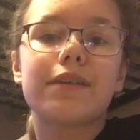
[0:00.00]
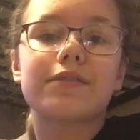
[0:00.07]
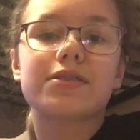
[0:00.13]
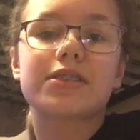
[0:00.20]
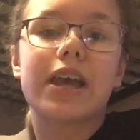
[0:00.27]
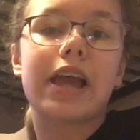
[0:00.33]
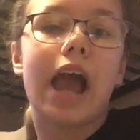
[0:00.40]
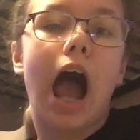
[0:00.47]
I have to
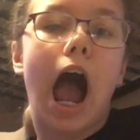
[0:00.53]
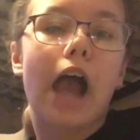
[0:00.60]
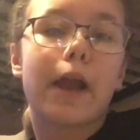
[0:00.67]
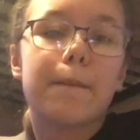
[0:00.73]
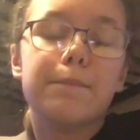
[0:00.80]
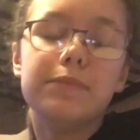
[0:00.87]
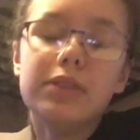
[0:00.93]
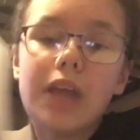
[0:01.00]
say. I
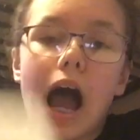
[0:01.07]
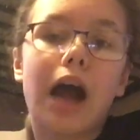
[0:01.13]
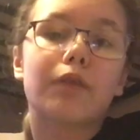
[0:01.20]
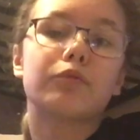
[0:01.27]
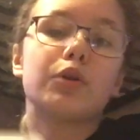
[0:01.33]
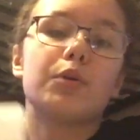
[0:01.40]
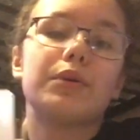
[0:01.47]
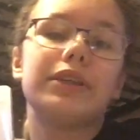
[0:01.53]
am
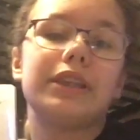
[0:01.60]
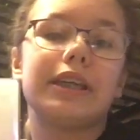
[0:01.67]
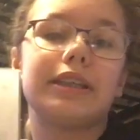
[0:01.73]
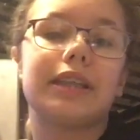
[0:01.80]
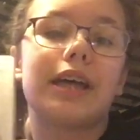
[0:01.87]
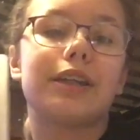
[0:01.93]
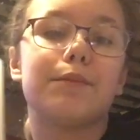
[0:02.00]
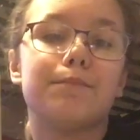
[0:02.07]
not
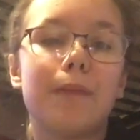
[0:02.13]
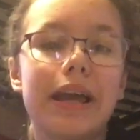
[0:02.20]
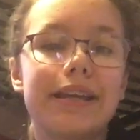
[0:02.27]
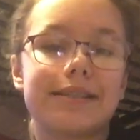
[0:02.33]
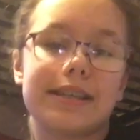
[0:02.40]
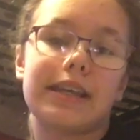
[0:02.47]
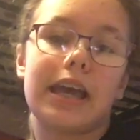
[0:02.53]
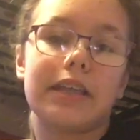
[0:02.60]
ruining that
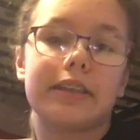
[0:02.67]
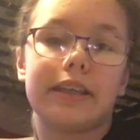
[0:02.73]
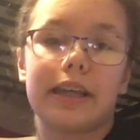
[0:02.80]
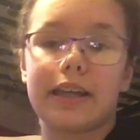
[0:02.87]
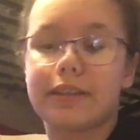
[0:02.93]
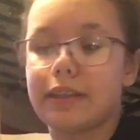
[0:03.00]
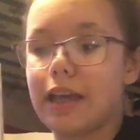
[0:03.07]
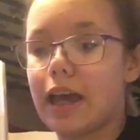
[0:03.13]
amazing
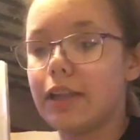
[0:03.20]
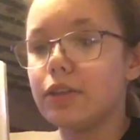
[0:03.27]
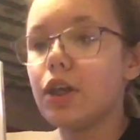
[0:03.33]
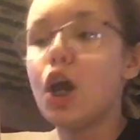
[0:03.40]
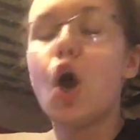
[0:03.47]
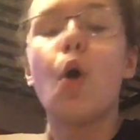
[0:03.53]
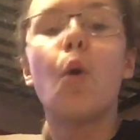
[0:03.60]
ending at the end.